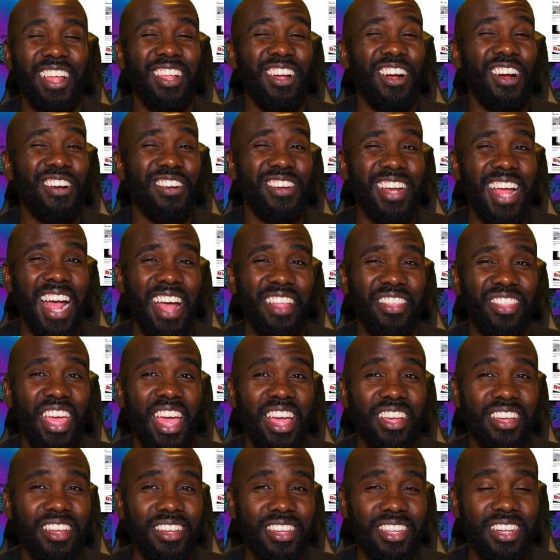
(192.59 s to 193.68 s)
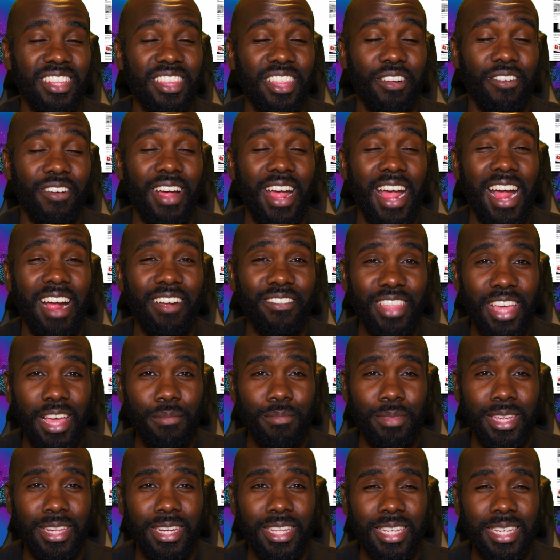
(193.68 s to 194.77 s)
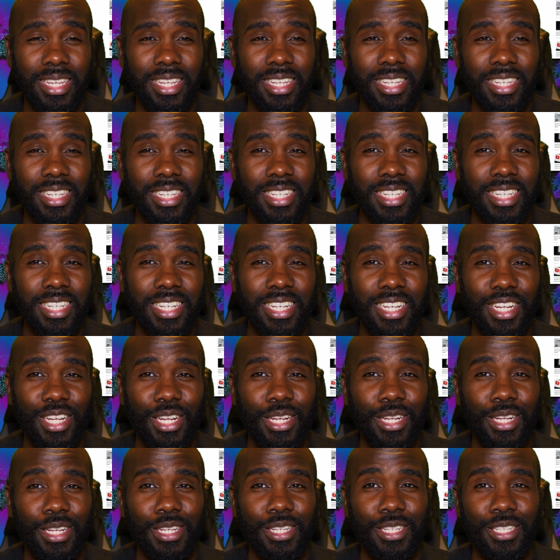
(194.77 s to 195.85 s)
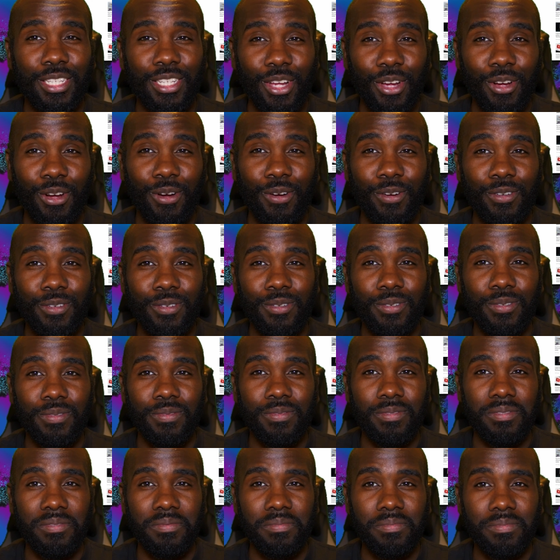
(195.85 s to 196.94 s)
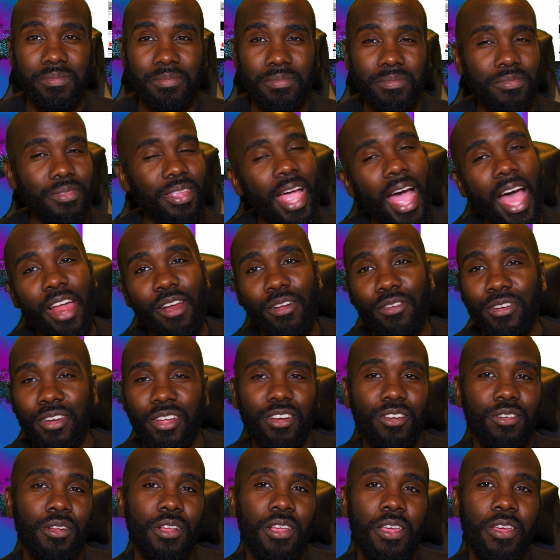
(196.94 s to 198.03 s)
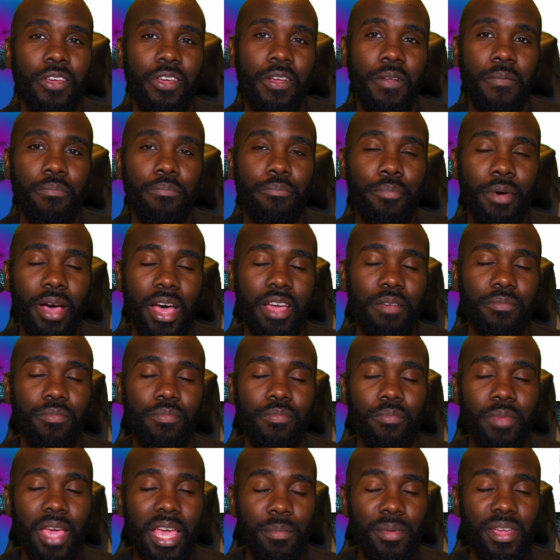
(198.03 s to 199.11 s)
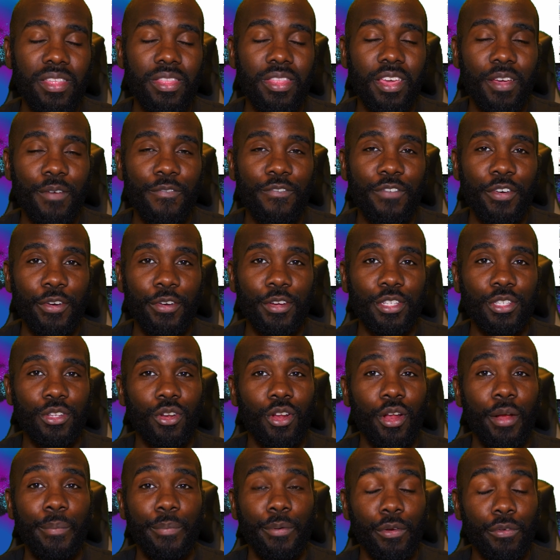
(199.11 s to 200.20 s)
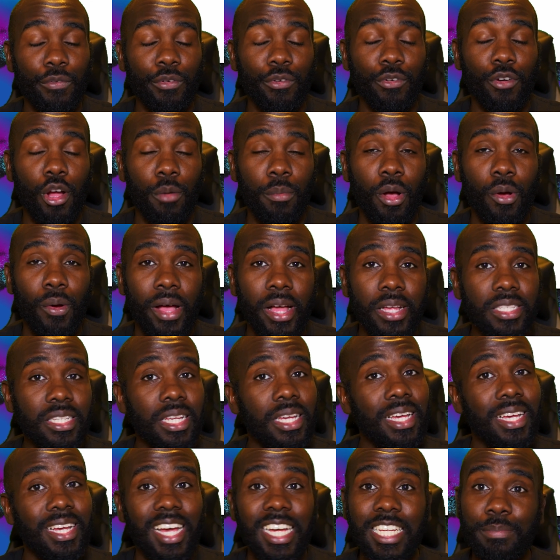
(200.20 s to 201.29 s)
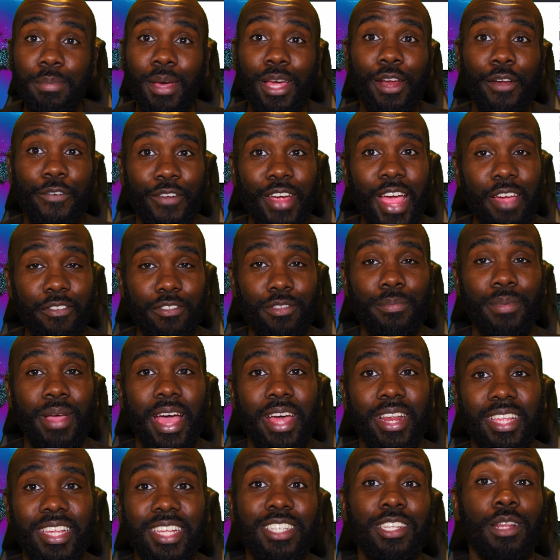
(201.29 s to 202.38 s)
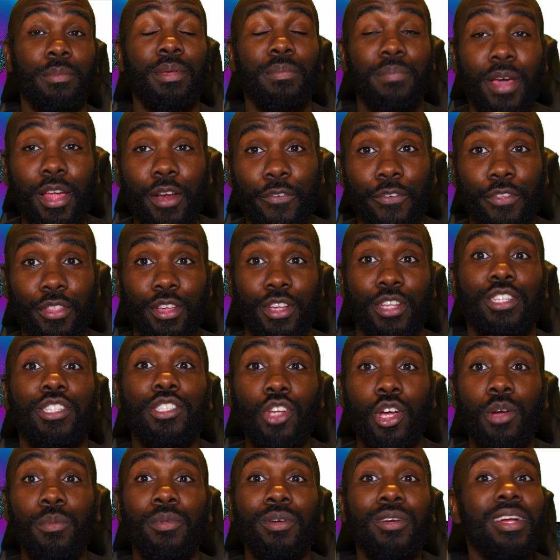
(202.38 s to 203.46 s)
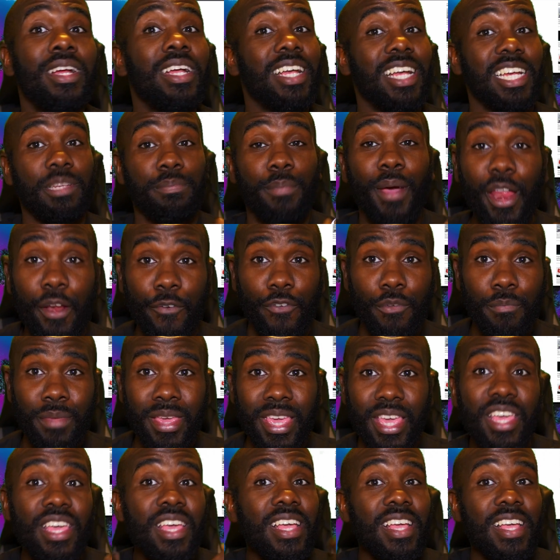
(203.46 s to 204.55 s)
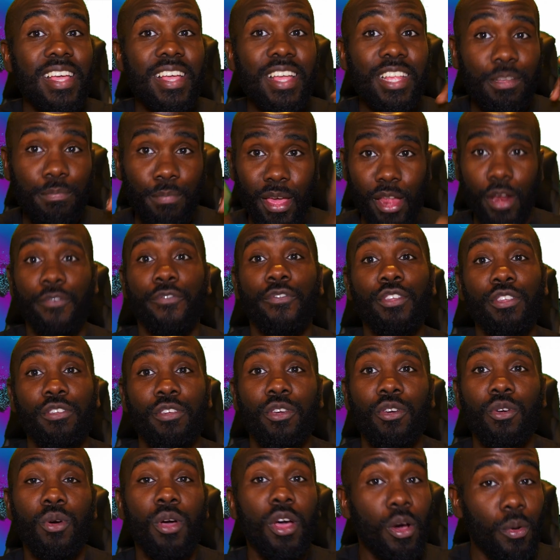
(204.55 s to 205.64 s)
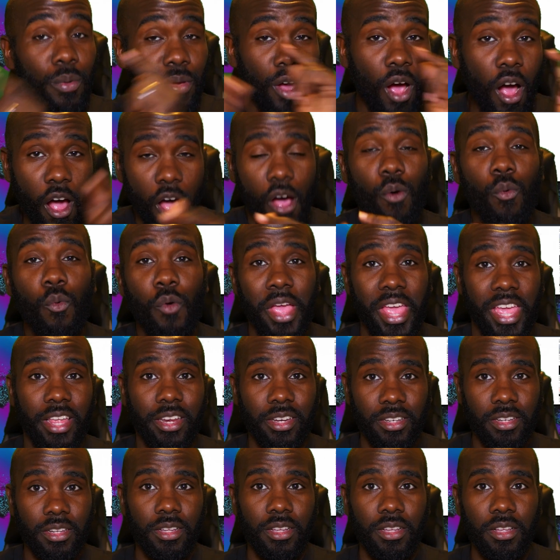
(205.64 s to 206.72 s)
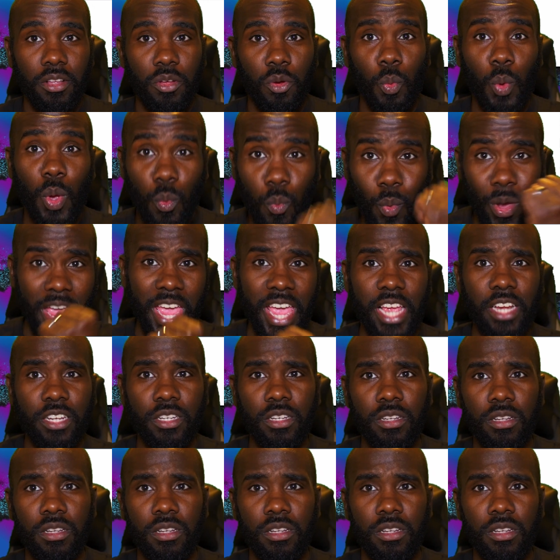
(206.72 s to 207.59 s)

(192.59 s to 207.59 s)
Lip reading: are not that good and they don't have that many. So I don't know. But maybe them focusing on improving Chrome OS is better for everybody. It's going to be better for the consumer. It's better for me. It's better for you. We all win. We win.